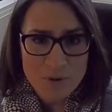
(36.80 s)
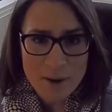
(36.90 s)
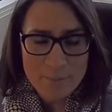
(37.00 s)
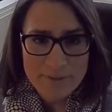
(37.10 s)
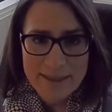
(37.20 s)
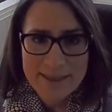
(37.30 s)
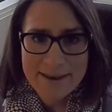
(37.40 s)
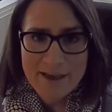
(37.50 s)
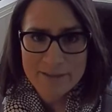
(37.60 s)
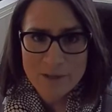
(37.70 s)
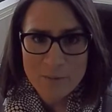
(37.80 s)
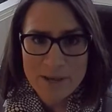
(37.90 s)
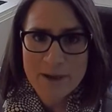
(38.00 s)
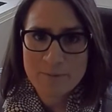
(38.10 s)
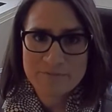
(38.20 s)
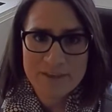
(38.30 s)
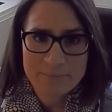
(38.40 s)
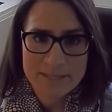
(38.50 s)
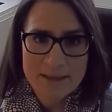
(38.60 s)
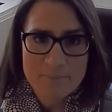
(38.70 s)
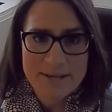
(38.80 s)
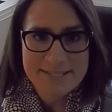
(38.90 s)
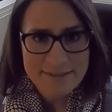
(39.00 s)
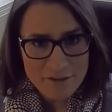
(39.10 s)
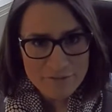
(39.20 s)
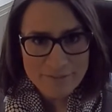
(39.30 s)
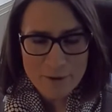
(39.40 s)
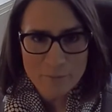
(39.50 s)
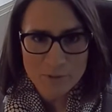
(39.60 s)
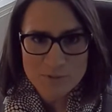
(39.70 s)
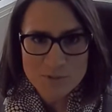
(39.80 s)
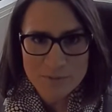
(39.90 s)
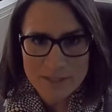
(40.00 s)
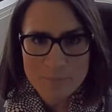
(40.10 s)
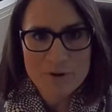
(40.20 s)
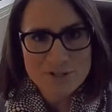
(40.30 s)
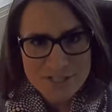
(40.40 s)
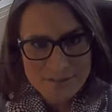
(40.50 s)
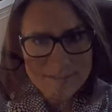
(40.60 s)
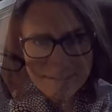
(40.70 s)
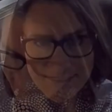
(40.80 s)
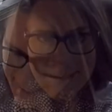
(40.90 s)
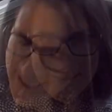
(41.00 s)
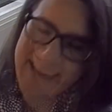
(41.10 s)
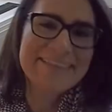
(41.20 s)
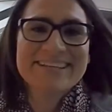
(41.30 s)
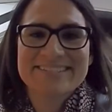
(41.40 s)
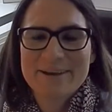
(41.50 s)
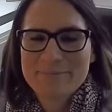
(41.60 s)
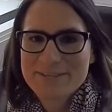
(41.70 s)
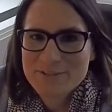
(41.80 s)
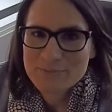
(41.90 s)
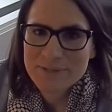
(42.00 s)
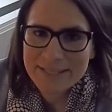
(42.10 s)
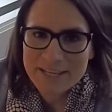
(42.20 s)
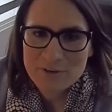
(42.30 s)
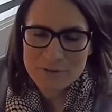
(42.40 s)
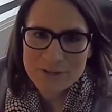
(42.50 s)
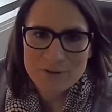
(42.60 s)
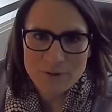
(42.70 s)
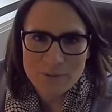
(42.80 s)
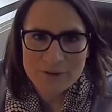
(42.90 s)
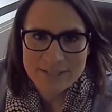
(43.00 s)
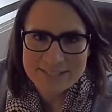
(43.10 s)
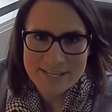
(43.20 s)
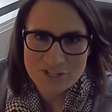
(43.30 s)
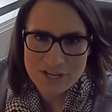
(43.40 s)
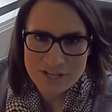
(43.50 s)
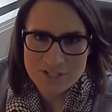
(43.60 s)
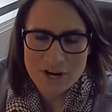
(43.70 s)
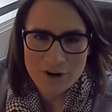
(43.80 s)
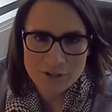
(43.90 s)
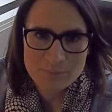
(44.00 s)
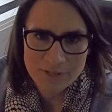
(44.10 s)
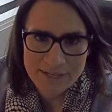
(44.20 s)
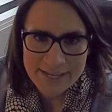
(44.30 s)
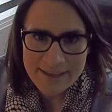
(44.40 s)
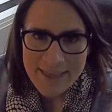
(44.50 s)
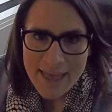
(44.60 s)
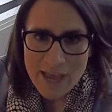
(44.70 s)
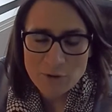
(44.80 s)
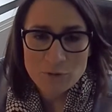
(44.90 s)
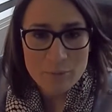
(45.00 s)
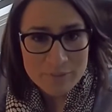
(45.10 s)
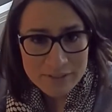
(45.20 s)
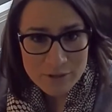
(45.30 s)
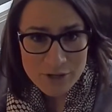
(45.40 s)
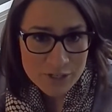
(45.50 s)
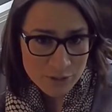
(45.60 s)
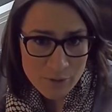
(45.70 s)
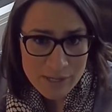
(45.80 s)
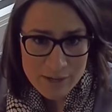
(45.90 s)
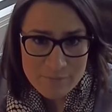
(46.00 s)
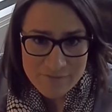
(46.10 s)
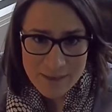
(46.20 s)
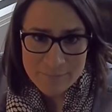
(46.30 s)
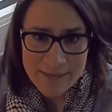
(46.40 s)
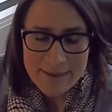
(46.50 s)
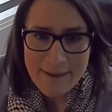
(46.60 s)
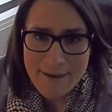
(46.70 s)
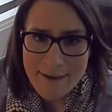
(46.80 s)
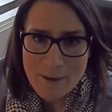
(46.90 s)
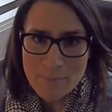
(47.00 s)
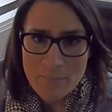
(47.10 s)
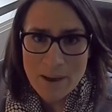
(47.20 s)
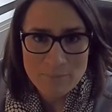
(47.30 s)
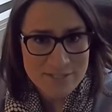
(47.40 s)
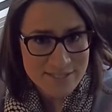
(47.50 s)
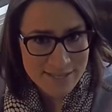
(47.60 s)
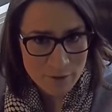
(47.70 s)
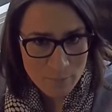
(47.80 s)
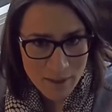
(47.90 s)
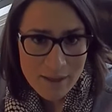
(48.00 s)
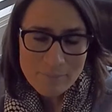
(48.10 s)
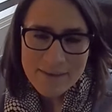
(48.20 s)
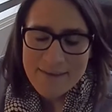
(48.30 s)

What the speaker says: up in a low-income family myself, that work was really personal. I think STEP is a really critical organization to our community. I grew up in a low-income family. My mom was a single mom.